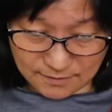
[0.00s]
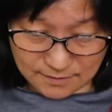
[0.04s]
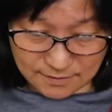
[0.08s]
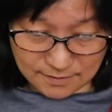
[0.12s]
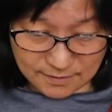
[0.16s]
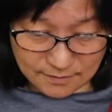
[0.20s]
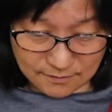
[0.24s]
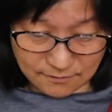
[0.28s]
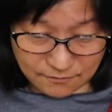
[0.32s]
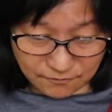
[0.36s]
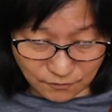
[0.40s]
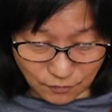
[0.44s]

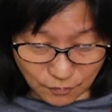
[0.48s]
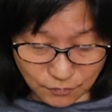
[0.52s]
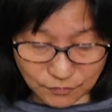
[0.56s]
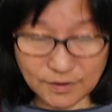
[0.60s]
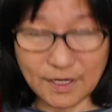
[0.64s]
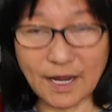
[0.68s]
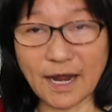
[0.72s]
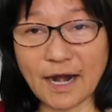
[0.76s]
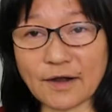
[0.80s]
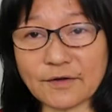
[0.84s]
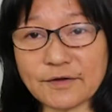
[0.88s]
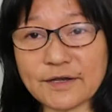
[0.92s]
for the
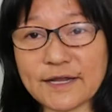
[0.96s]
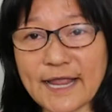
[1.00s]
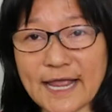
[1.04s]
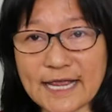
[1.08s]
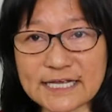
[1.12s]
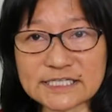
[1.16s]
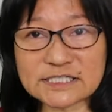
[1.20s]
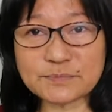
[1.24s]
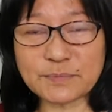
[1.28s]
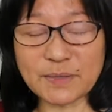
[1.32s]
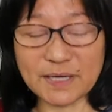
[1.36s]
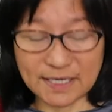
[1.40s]

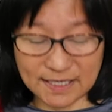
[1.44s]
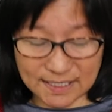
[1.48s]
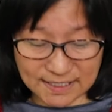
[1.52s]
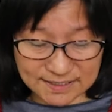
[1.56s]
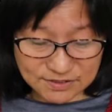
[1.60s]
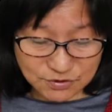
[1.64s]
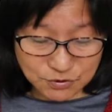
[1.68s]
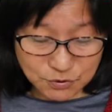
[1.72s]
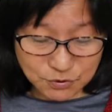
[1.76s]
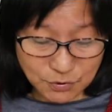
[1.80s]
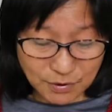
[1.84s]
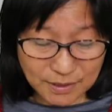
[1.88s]
RDSP
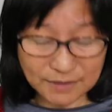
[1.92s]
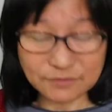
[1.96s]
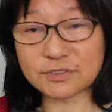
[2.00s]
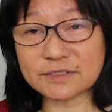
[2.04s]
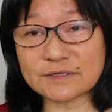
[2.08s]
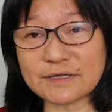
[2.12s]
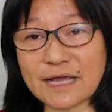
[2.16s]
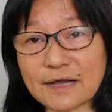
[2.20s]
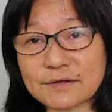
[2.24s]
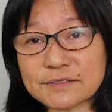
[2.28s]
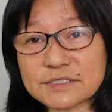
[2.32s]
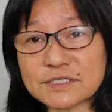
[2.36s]
is
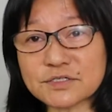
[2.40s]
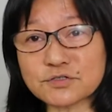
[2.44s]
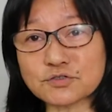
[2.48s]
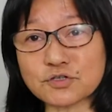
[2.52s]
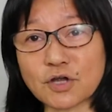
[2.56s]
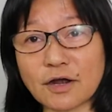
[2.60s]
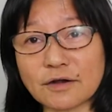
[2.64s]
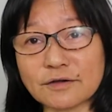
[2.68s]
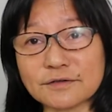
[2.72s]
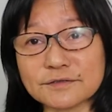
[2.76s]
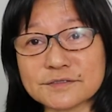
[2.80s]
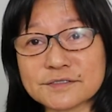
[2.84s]

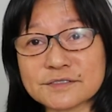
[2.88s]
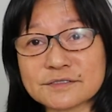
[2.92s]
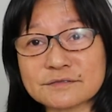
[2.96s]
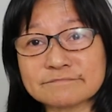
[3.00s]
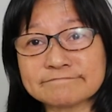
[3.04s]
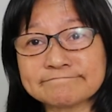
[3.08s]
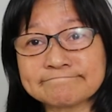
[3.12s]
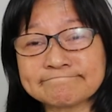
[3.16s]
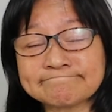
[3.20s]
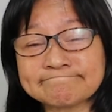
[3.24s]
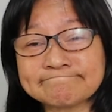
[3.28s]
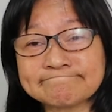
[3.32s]
$200,000.
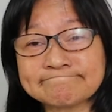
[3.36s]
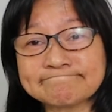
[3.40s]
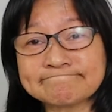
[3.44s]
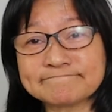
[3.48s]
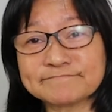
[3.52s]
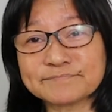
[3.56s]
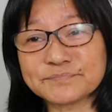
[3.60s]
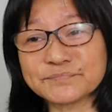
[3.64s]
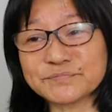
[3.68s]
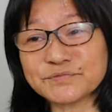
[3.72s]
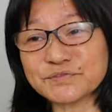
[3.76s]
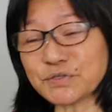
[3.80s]

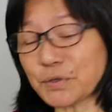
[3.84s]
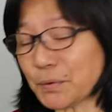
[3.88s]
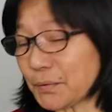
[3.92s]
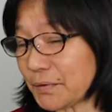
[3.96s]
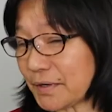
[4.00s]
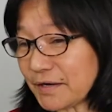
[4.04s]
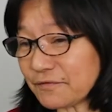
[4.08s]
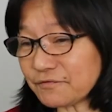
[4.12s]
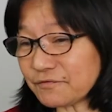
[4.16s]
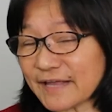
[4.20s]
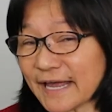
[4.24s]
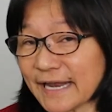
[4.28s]
So
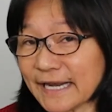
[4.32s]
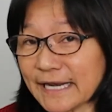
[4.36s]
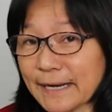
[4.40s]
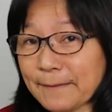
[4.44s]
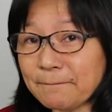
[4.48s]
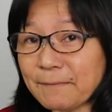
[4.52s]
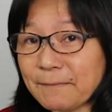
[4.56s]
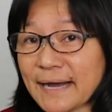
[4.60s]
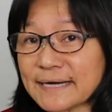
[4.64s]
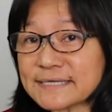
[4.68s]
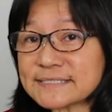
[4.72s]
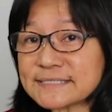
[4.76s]
if that
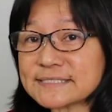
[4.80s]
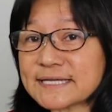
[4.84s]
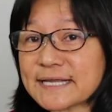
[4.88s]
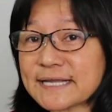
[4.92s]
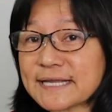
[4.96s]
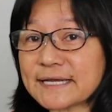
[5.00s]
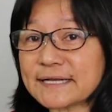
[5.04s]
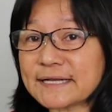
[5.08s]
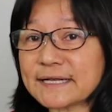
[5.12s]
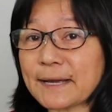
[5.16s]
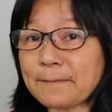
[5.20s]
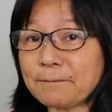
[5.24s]
amount is
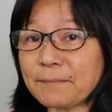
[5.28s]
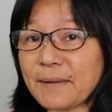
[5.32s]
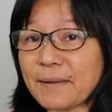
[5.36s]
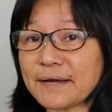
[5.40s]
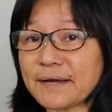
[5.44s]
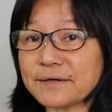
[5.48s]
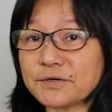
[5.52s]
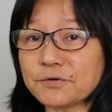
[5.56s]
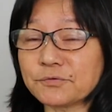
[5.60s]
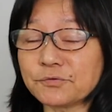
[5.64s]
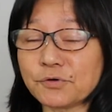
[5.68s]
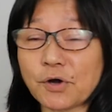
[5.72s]
taken up by
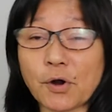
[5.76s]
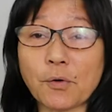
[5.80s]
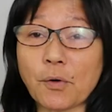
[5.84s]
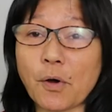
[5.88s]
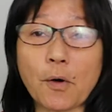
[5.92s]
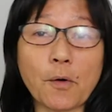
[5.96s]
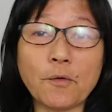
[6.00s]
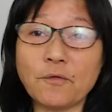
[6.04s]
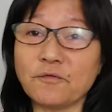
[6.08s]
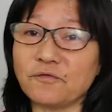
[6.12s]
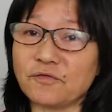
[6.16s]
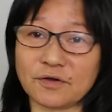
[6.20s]
the
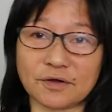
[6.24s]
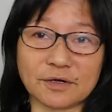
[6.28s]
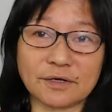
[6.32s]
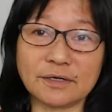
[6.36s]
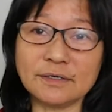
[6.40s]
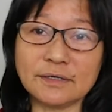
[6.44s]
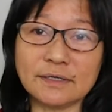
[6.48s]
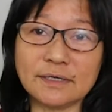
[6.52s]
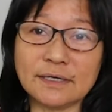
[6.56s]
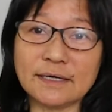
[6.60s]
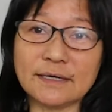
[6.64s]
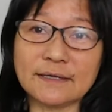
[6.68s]
rollover,
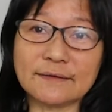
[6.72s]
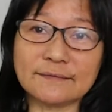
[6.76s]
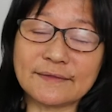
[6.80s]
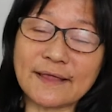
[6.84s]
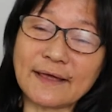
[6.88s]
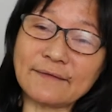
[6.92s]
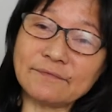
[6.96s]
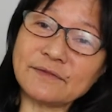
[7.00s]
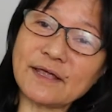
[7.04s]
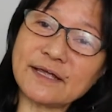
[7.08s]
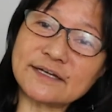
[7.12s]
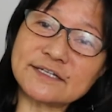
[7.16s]

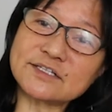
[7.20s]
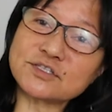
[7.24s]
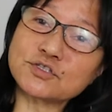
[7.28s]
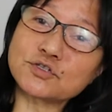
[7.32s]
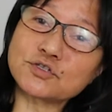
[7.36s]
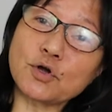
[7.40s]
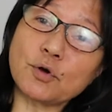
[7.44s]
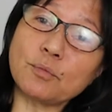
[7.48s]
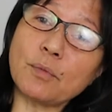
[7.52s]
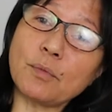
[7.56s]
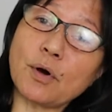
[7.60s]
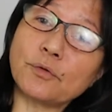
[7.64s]
then there is
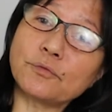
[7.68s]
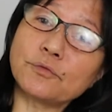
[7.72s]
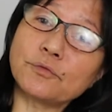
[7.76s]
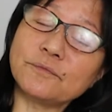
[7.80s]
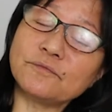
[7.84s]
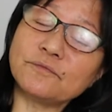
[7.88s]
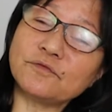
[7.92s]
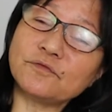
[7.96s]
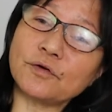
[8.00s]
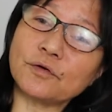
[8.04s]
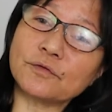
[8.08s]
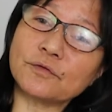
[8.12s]
no more room
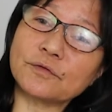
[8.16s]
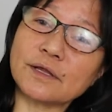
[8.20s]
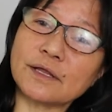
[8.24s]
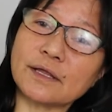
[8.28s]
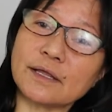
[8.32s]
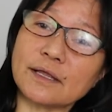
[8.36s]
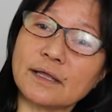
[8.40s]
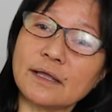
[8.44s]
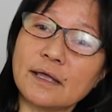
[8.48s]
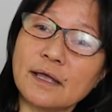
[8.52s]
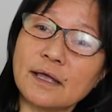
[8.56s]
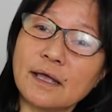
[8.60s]
for the